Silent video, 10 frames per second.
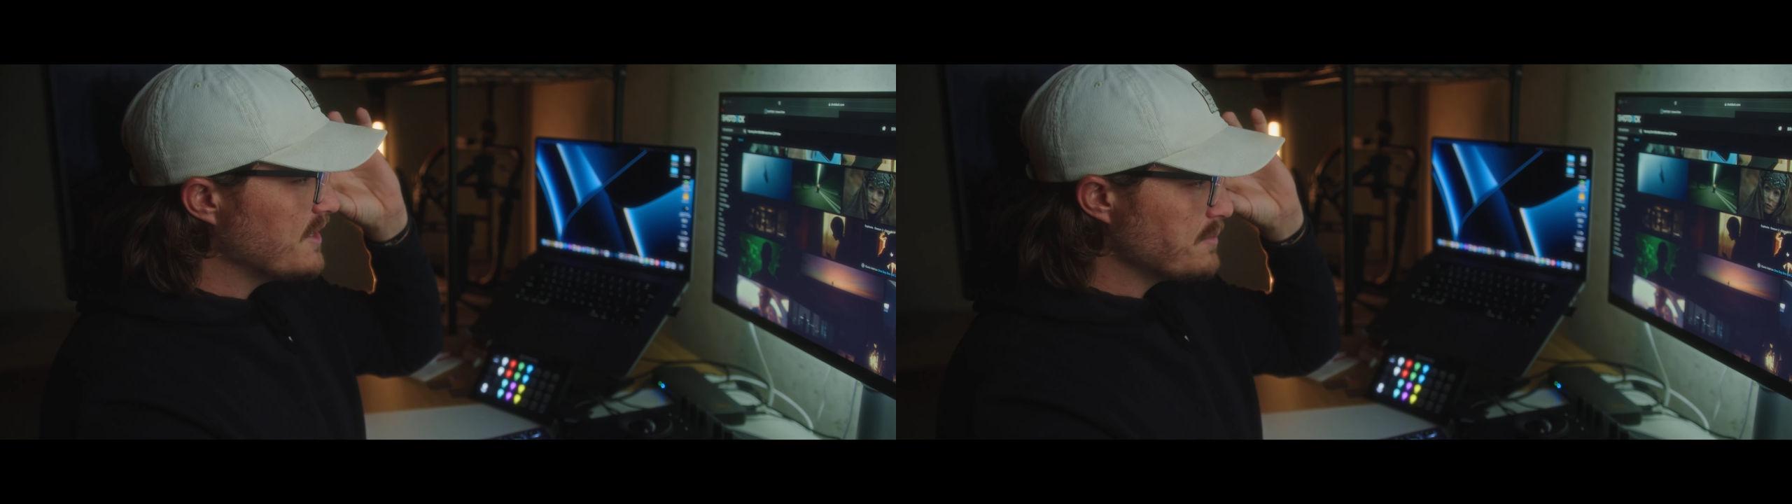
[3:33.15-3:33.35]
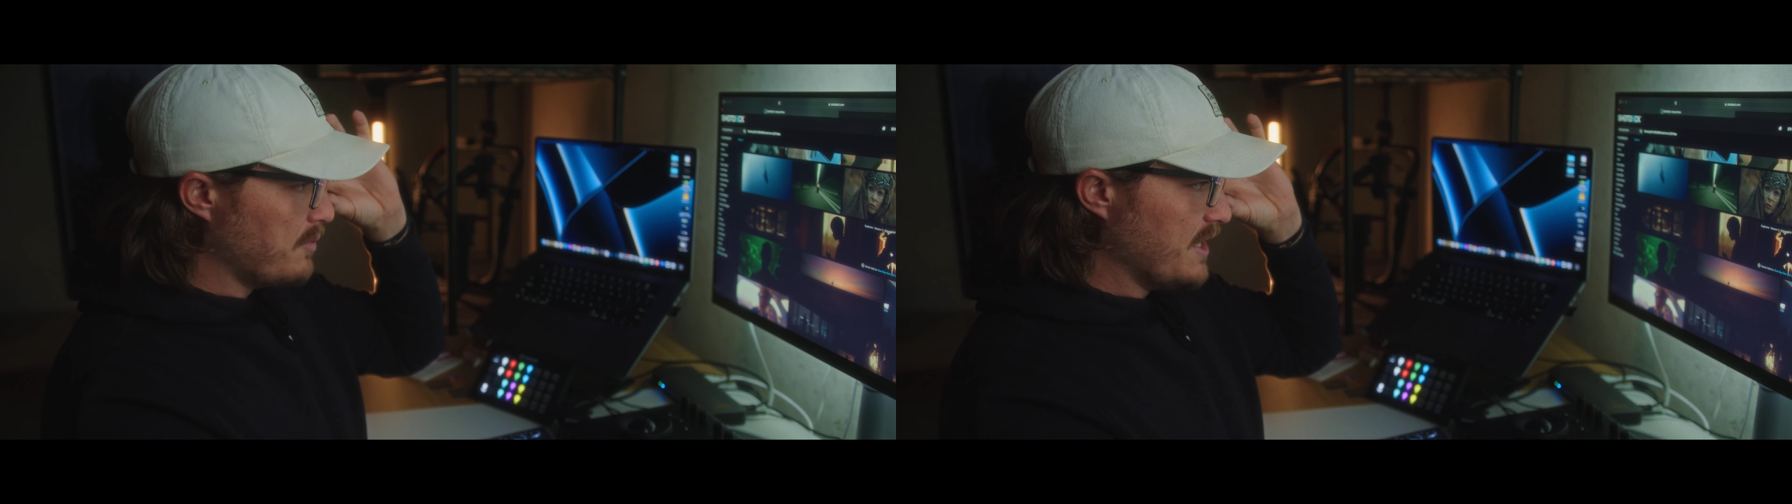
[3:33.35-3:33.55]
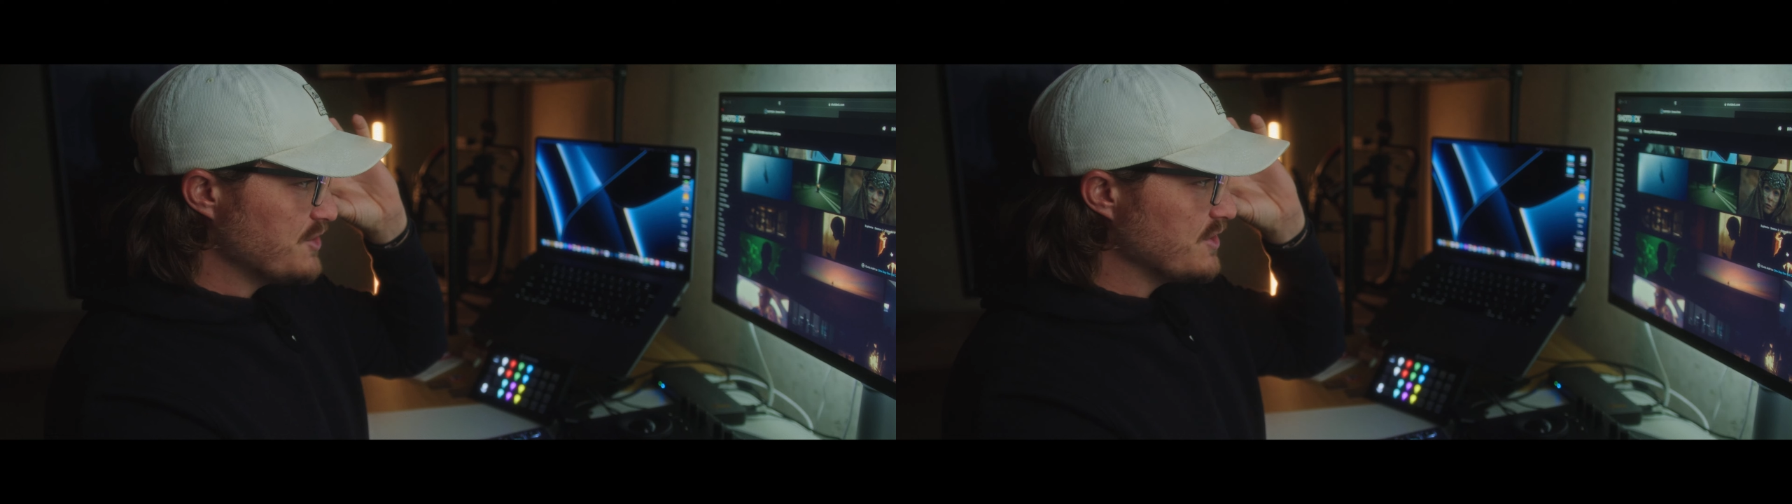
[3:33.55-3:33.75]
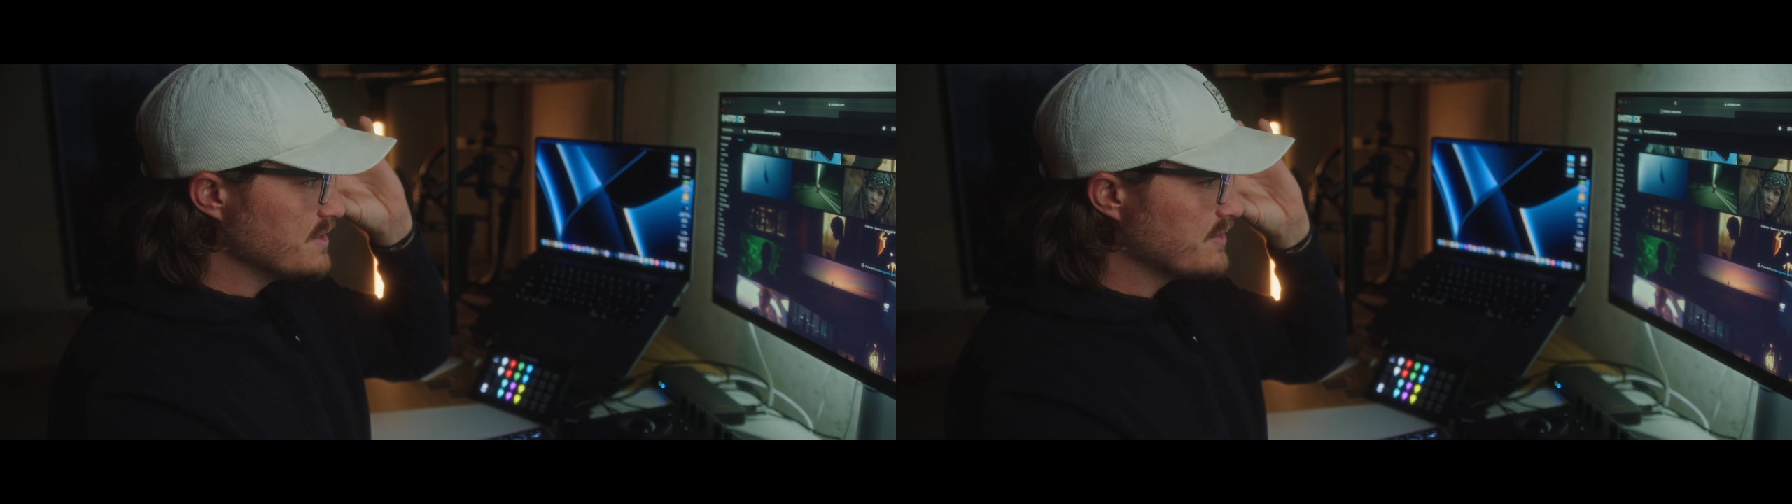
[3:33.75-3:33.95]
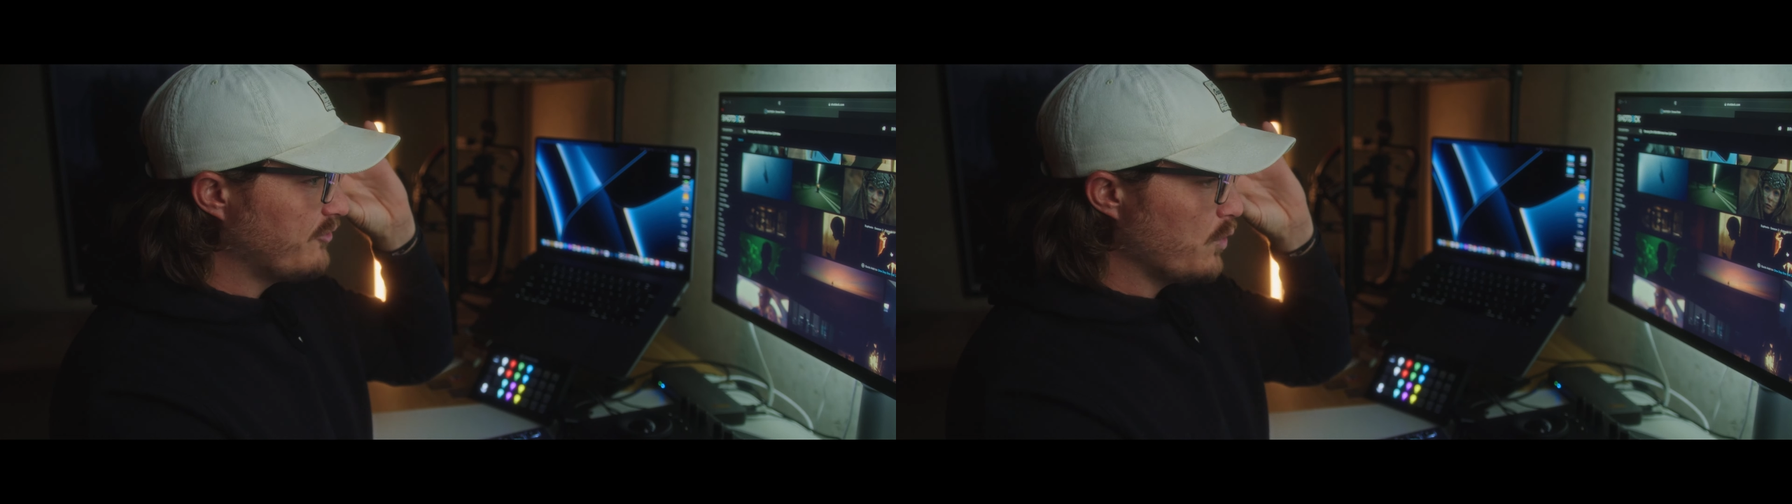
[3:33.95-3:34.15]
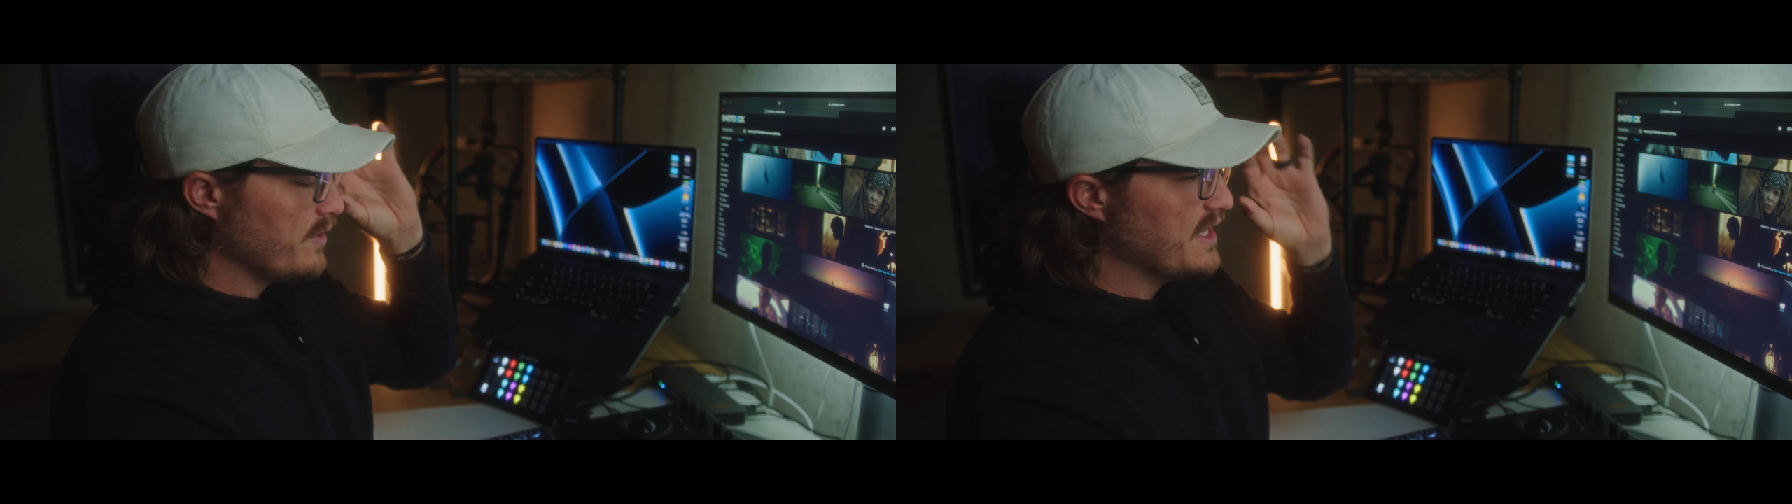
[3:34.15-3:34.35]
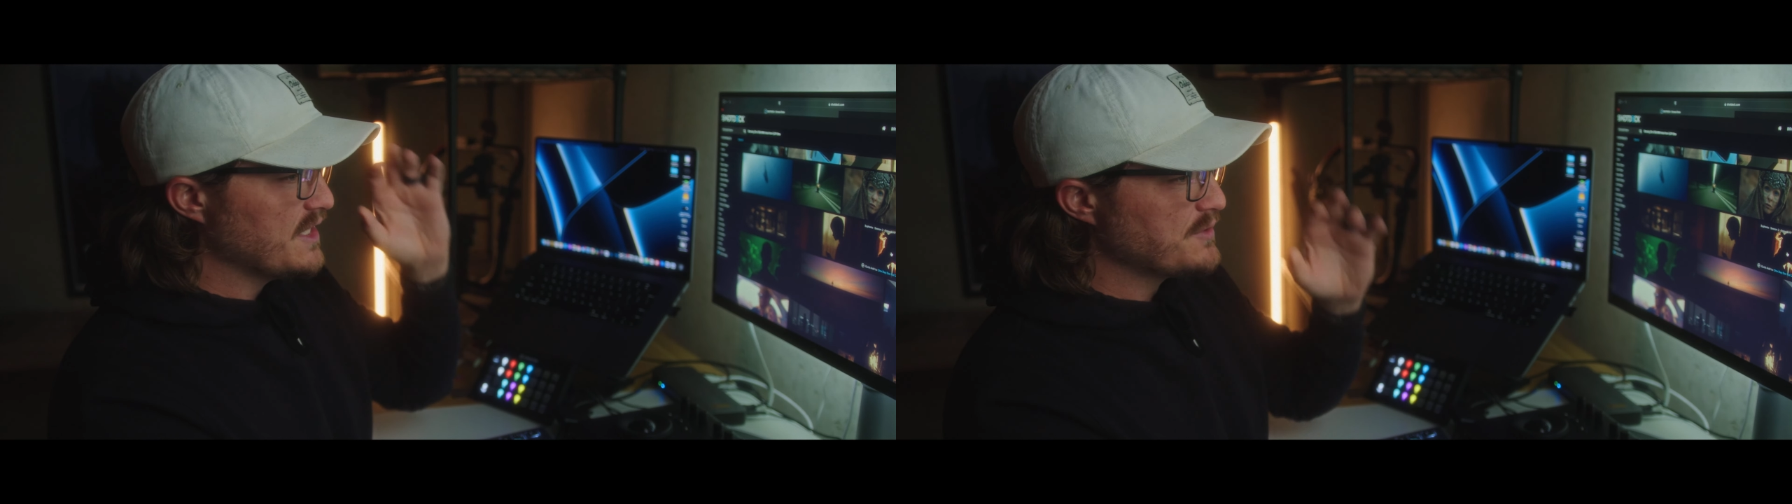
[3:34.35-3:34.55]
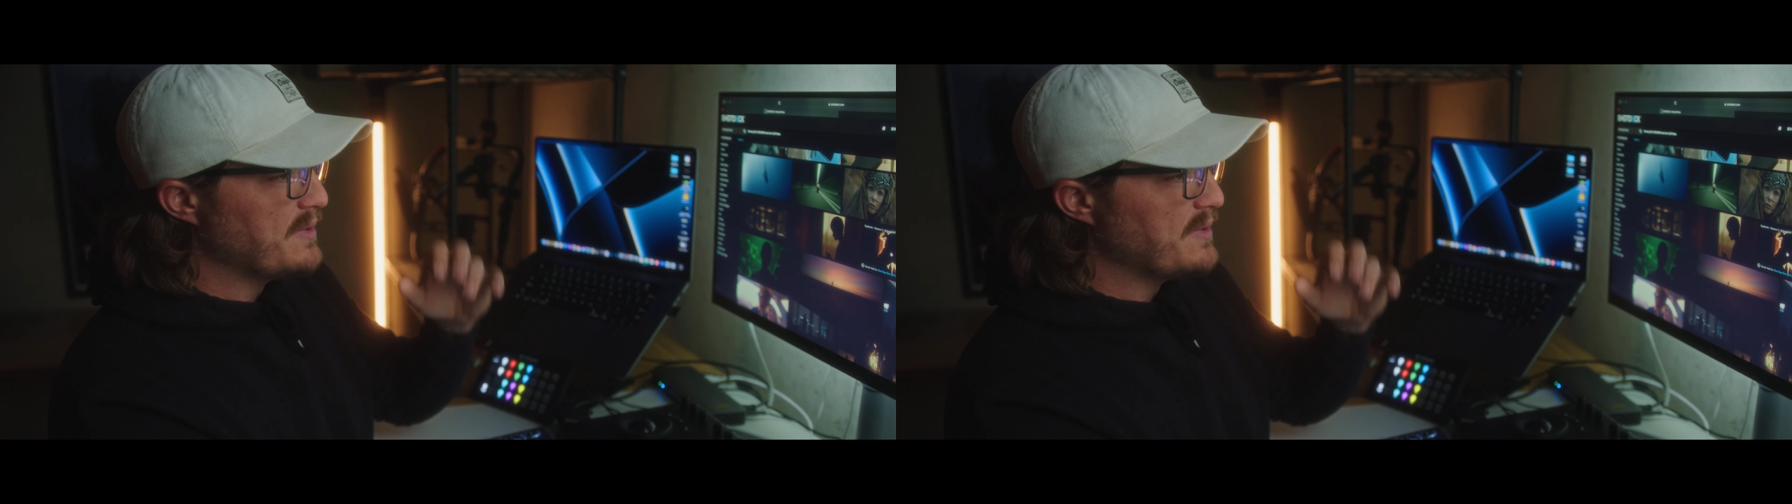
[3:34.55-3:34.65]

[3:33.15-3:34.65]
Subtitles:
inspirations for this,